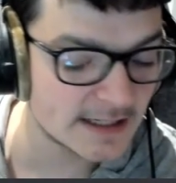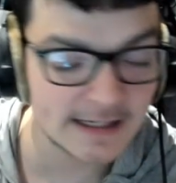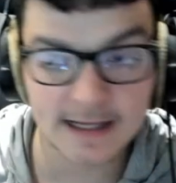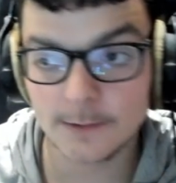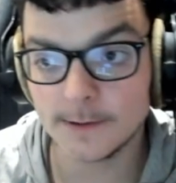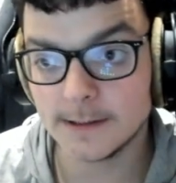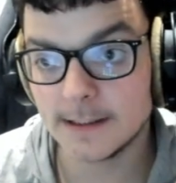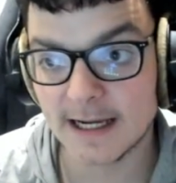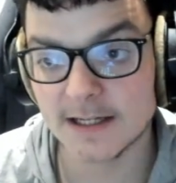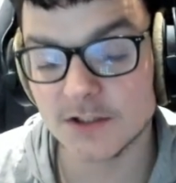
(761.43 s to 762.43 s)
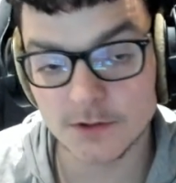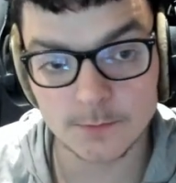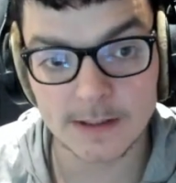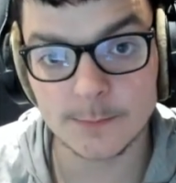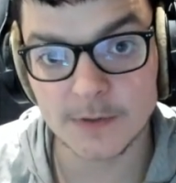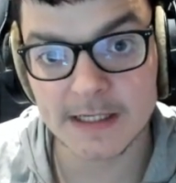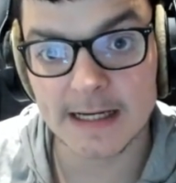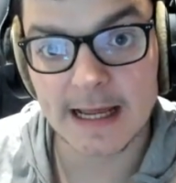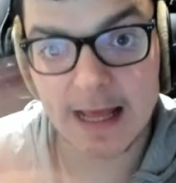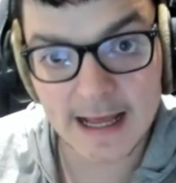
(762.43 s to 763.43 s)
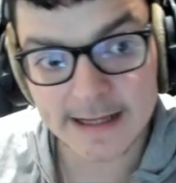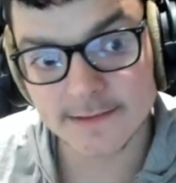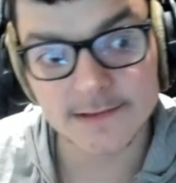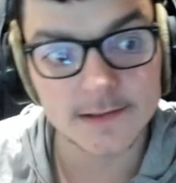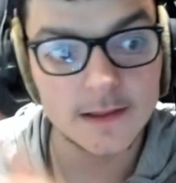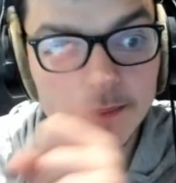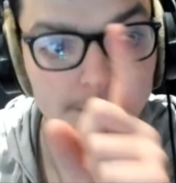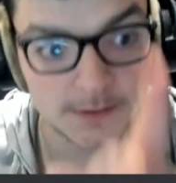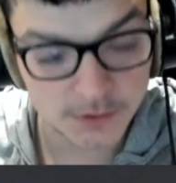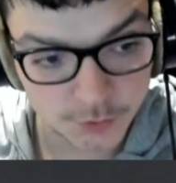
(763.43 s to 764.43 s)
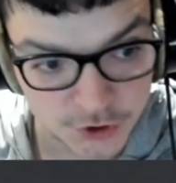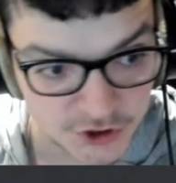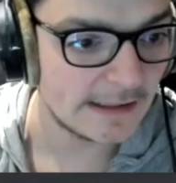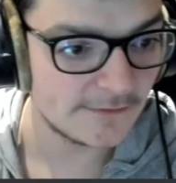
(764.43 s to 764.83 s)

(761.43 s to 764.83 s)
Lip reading: And I will catch you when we're at the dungeon.